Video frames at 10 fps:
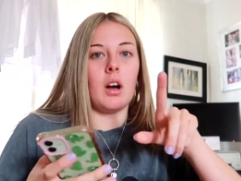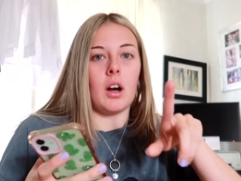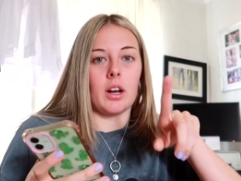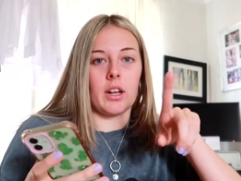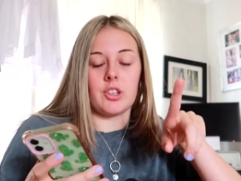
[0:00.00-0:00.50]

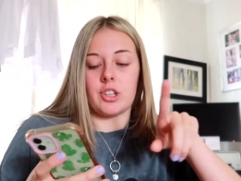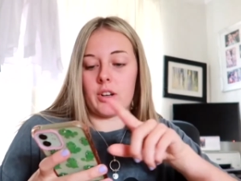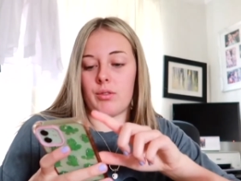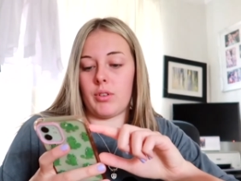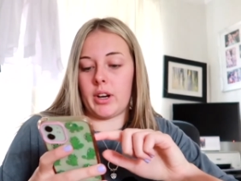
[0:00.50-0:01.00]
I'm going to check
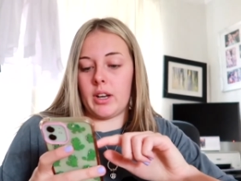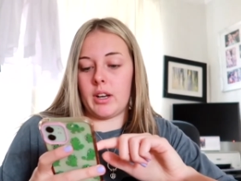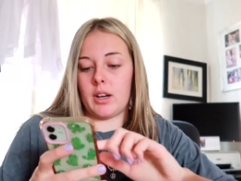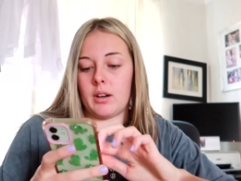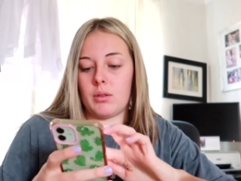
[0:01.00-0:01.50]
right
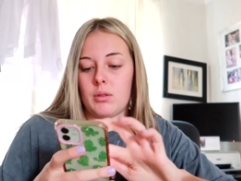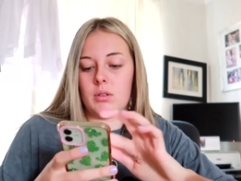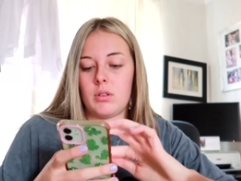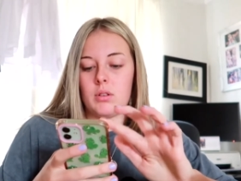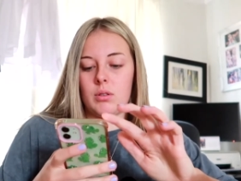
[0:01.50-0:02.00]
now
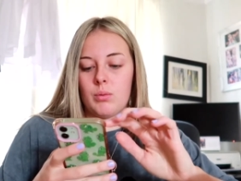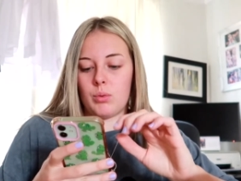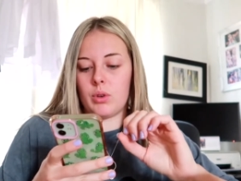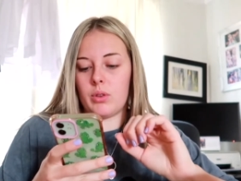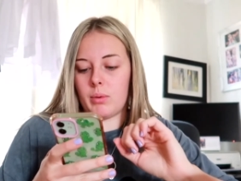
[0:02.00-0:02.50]

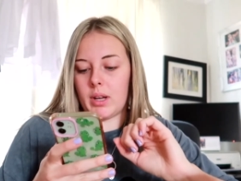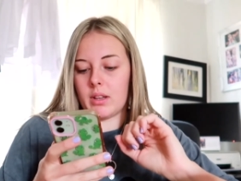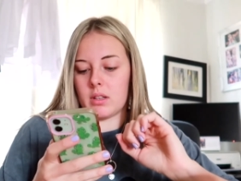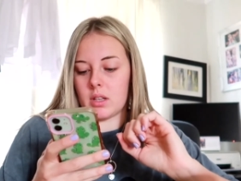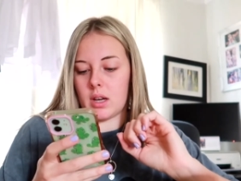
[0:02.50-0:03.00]
what the
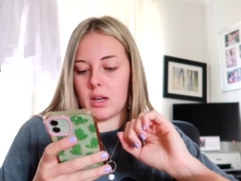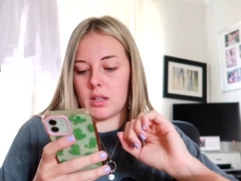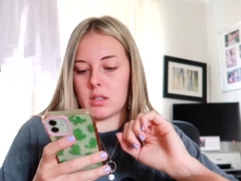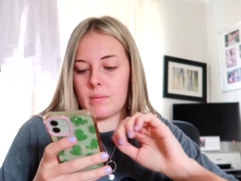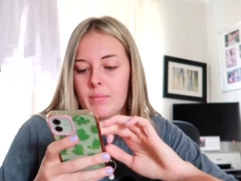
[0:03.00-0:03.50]
weather says.